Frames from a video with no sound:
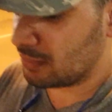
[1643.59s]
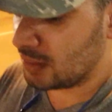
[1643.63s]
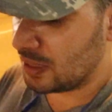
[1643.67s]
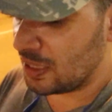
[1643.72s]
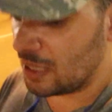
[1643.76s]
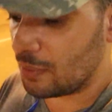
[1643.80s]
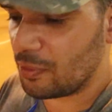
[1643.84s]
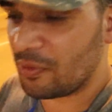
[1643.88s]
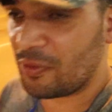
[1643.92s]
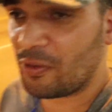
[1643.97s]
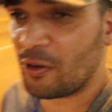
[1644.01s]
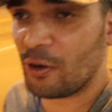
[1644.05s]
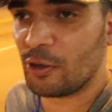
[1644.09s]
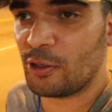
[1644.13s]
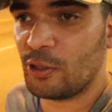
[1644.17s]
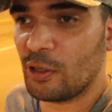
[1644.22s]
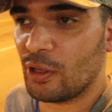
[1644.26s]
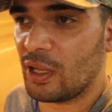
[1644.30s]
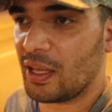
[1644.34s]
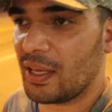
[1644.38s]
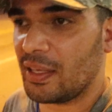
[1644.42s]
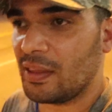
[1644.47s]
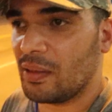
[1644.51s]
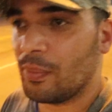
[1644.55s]
And I'm referring to
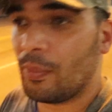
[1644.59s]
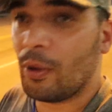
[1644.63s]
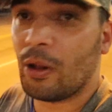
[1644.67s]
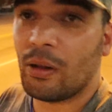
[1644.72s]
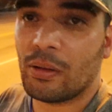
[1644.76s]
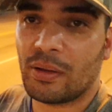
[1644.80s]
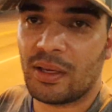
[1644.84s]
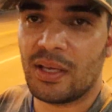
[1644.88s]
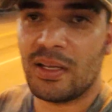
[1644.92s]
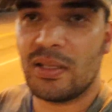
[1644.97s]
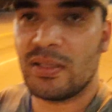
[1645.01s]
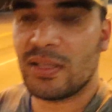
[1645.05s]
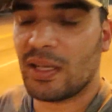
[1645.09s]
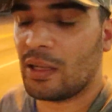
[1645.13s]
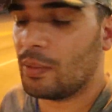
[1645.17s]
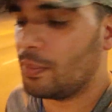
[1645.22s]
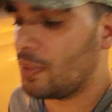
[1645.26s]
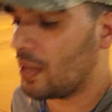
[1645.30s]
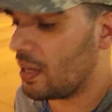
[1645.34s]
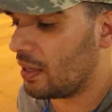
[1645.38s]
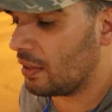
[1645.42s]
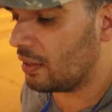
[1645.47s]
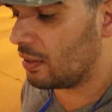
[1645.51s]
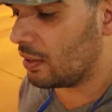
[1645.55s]
like the Balkans,
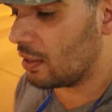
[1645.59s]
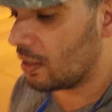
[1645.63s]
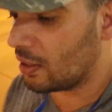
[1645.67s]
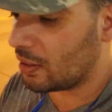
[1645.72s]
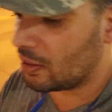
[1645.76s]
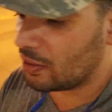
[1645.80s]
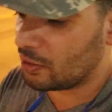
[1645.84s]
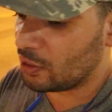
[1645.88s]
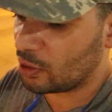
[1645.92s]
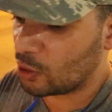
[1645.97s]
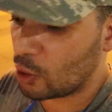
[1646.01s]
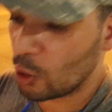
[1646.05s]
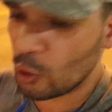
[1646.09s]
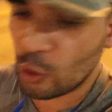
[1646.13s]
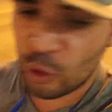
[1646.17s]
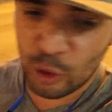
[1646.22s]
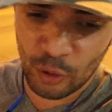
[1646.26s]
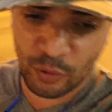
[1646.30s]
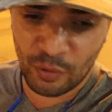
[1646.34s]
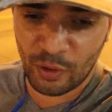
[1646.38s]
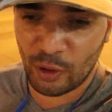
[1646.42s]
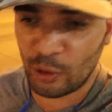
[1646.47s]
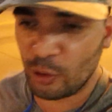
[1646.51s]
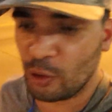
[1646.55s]
Albania,
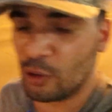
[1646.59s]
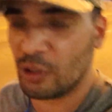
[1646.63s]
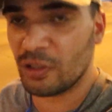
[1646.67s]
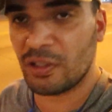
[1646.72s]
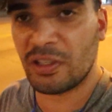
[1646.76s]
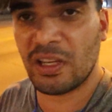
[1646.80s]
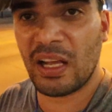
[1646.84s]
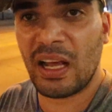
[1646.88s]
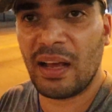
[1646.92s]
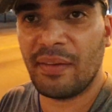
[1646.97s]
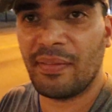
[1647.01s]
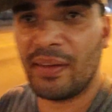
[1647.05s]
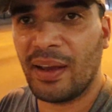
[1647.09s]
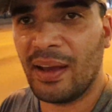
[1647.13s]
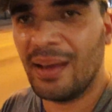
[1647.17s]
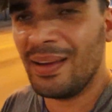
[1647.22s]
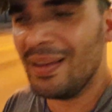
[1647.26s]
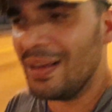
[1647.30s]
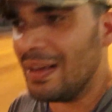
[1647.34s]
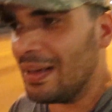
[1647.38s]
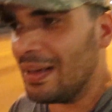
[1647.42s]
Kosovo, Yugoslavia,